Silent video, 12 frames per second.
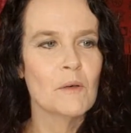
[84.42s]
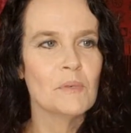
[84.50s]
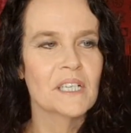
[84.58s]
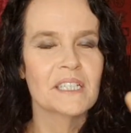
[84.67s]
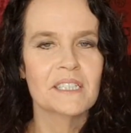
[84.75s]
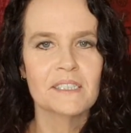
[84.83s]

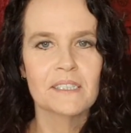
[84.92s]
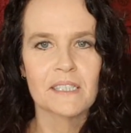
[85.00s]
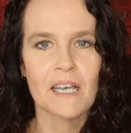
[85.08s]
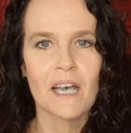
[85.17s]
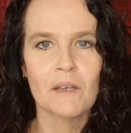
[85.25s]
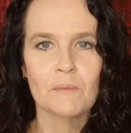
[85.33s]
But it is
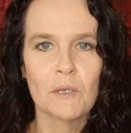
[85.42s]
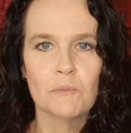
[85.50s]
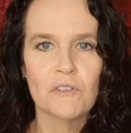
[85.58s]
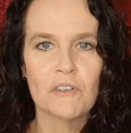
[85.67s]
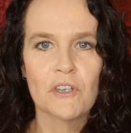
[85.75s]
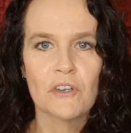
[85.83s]
a
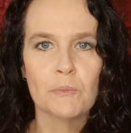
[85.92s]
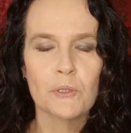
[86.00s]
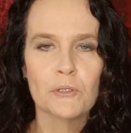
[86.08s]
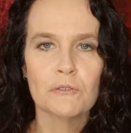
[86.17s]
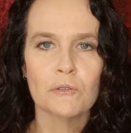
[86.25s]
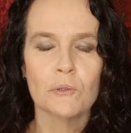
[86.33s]
very
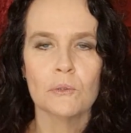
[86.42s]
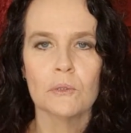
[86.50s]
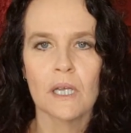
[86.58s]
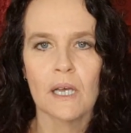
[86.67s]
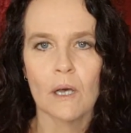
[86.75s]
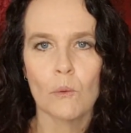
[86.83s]

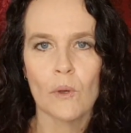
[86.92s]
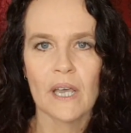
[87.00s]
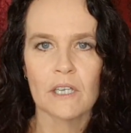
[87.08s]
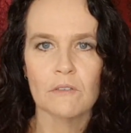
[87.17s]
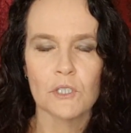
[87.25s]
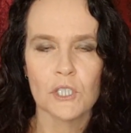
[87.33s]
beautiful
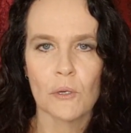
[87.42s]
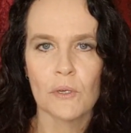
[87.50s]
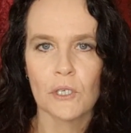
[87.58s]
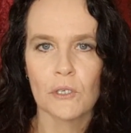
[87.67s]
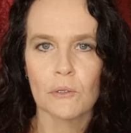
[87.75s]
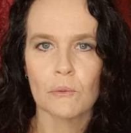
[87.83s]
way of
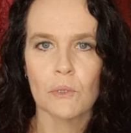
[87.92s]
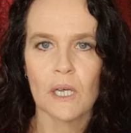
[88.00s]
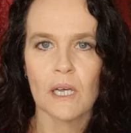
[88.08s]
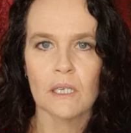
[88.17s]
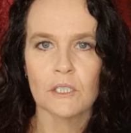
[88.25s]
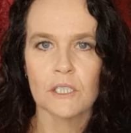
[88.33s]
showing you
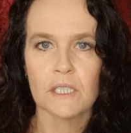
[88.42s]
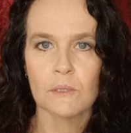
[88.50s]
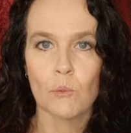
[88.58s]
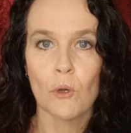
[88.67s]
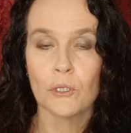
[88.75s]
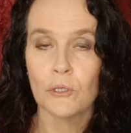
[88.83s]
just
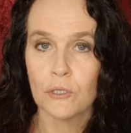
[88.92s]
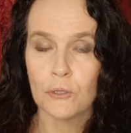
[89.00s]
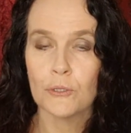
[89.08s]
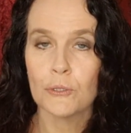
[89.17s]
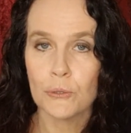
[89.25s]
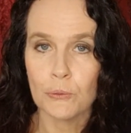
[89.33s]
what you
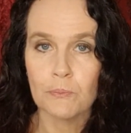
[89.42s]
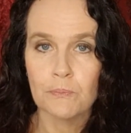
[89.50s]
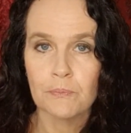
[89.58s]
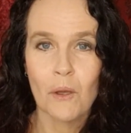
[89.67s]
can do